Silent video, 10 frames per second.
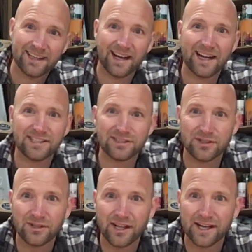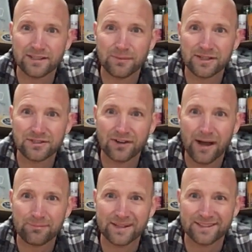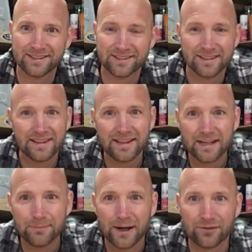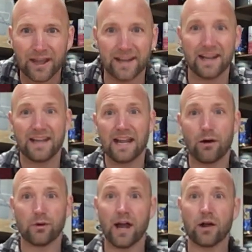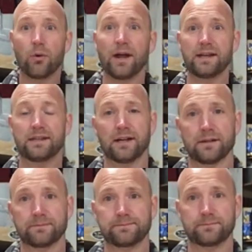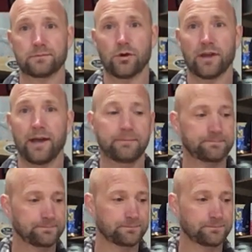I just utilized my scrap pieces. Think about that. Now, we're not quite done, okay?